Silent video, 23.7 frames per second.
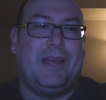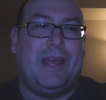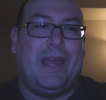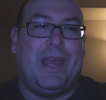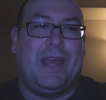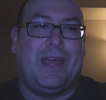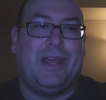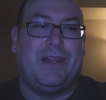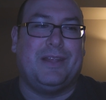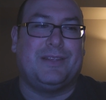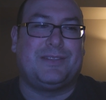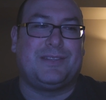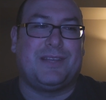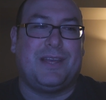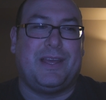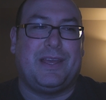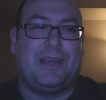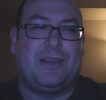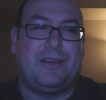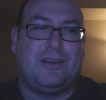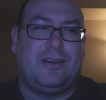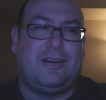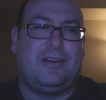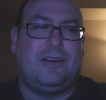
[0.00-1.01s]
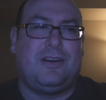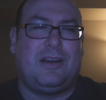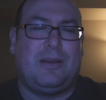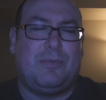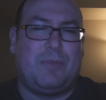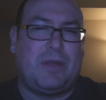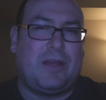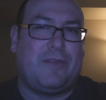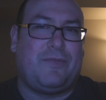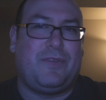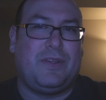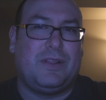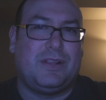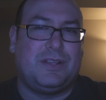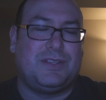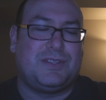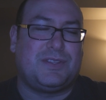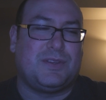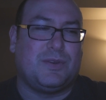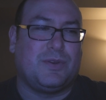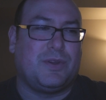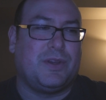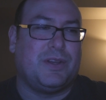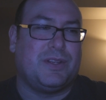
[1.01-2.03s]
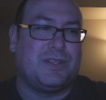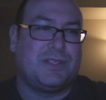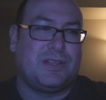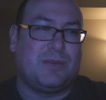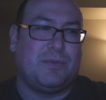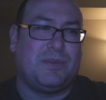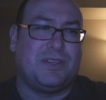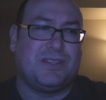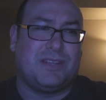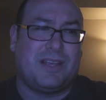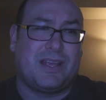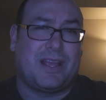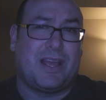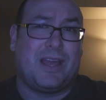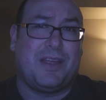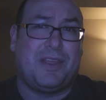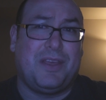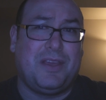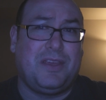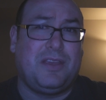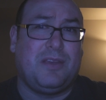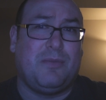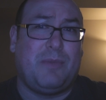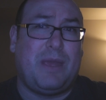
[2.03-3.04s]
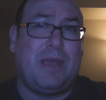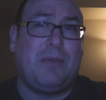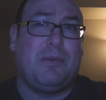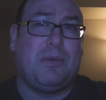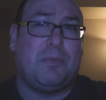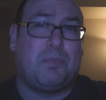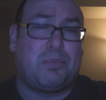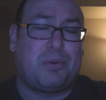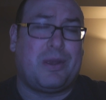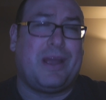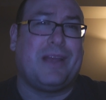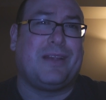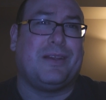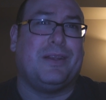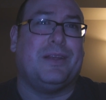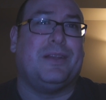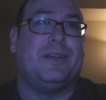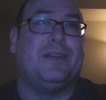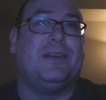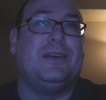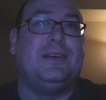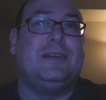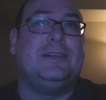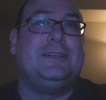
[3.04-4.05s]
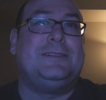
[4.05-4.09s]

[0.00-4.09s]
and it's like, oh, I'm not feeling so good, and somebody's like, I think you may be pregnant,